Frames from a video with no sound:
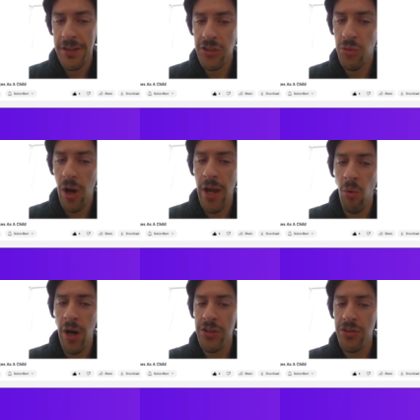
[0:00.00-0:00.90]
That's why I
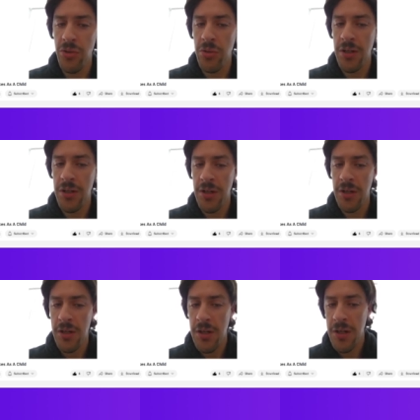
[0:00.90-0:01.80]
wanted to
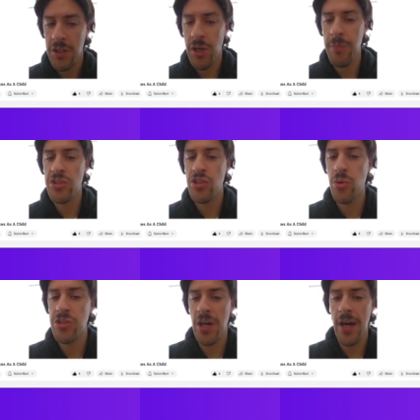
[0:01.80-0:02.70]
commit
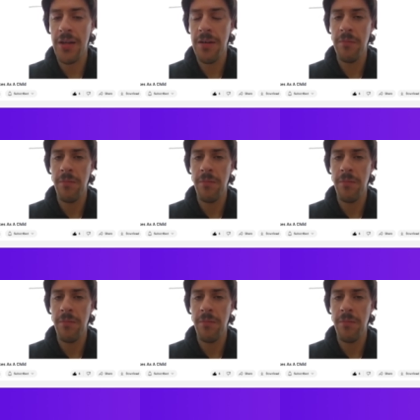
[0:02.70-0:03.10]
suicide